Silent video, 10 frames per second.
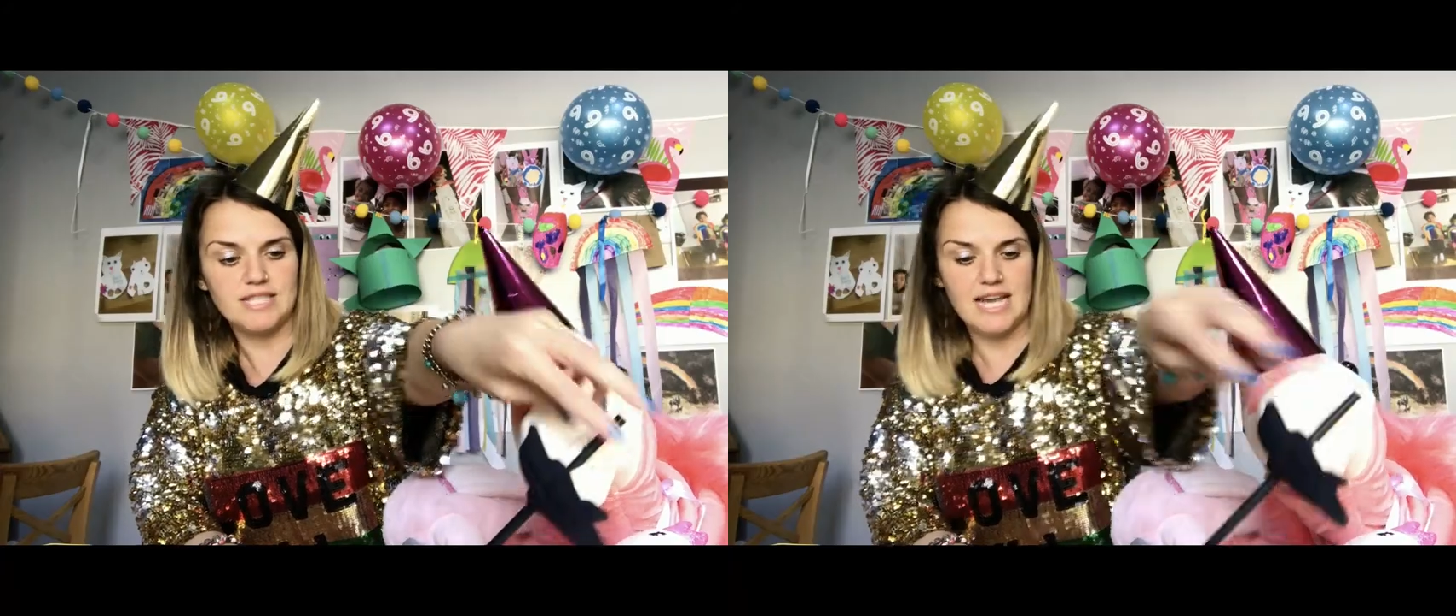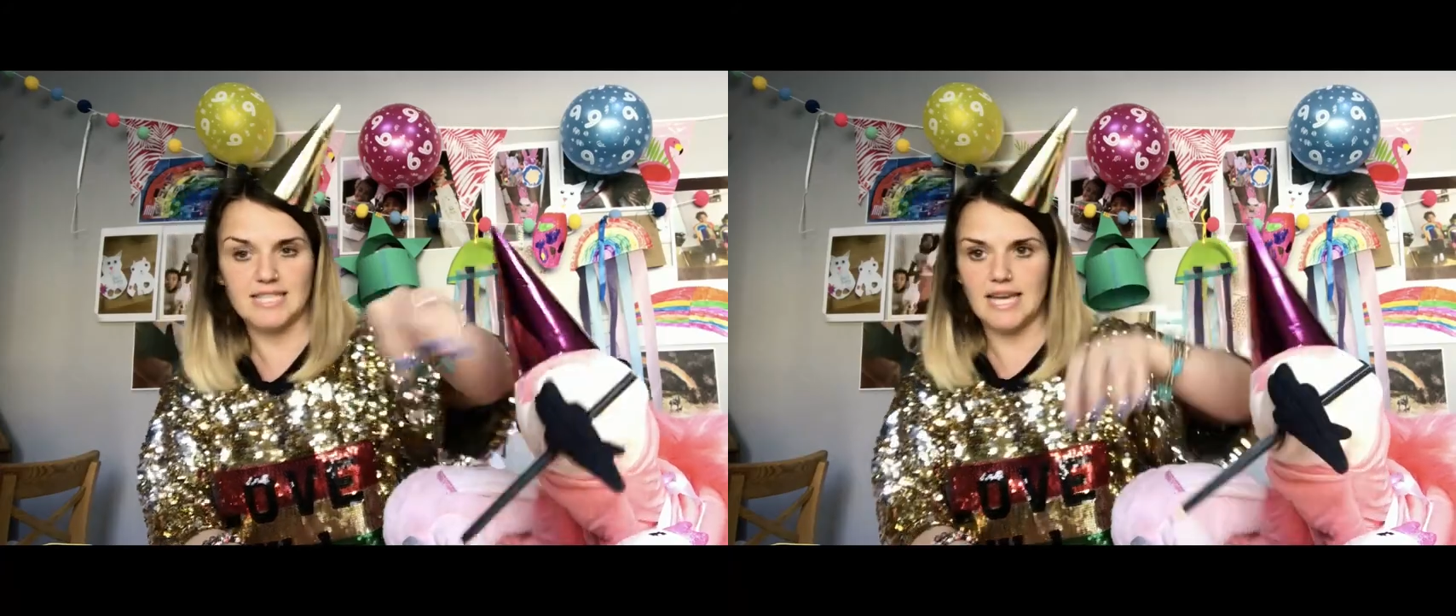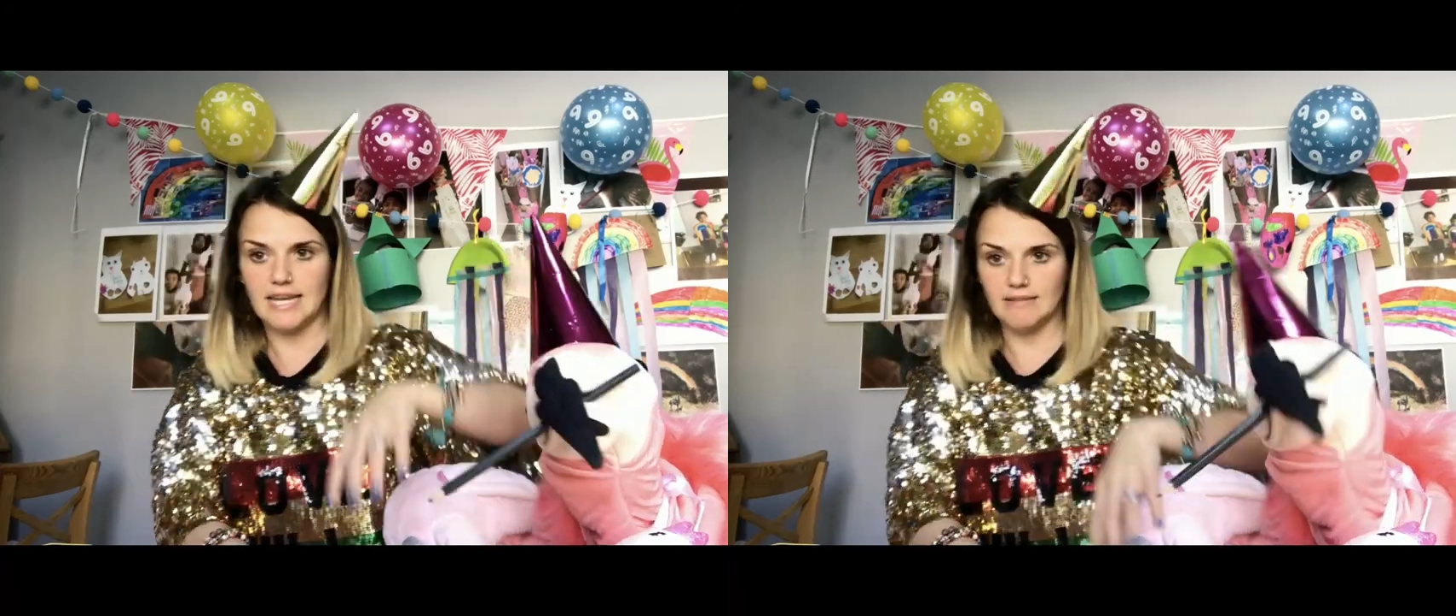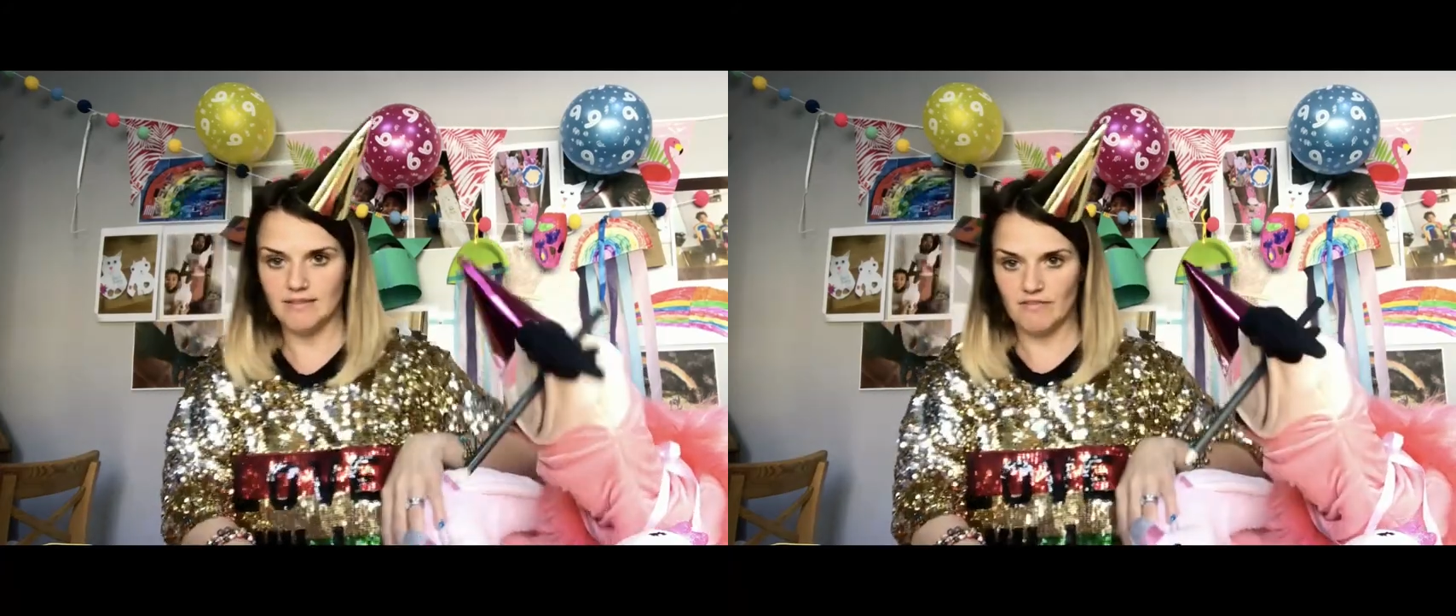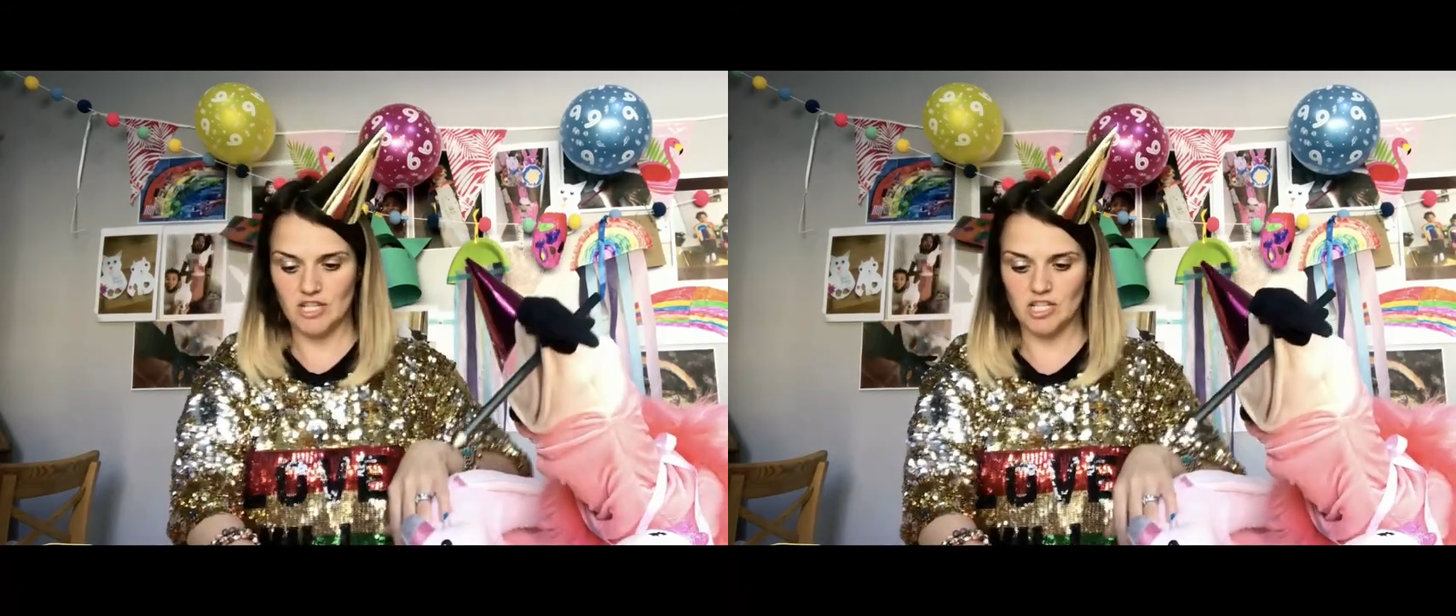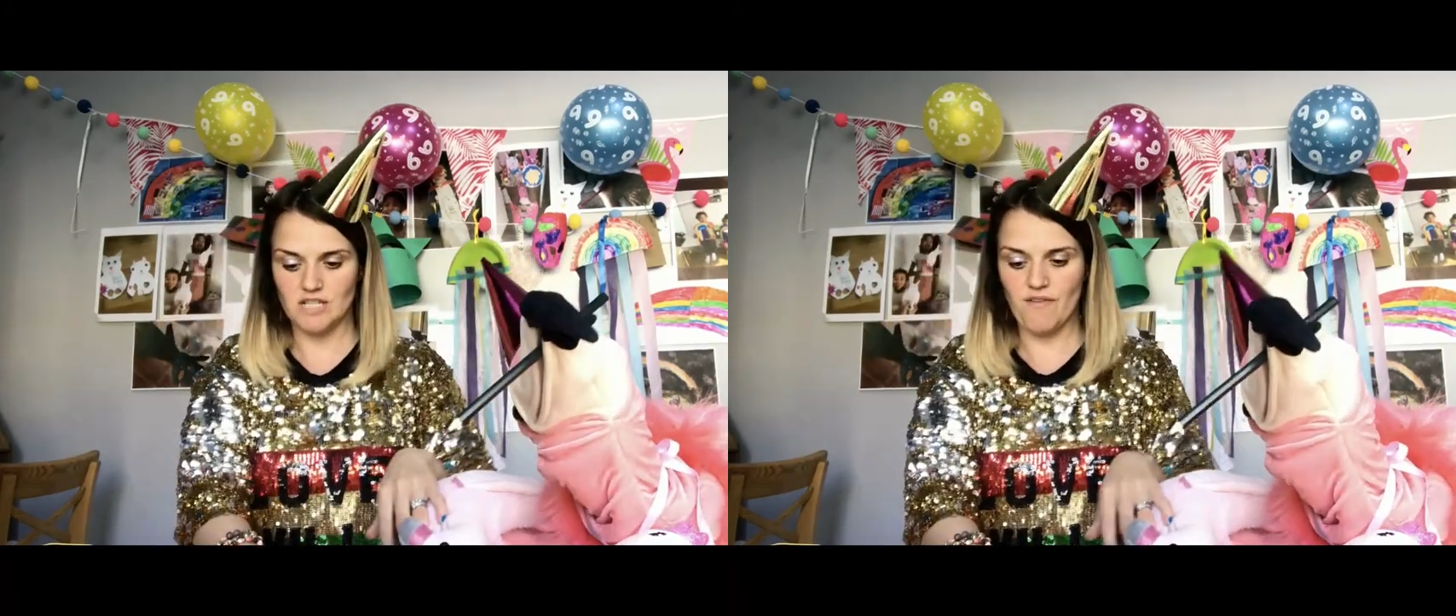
teddy. I think she's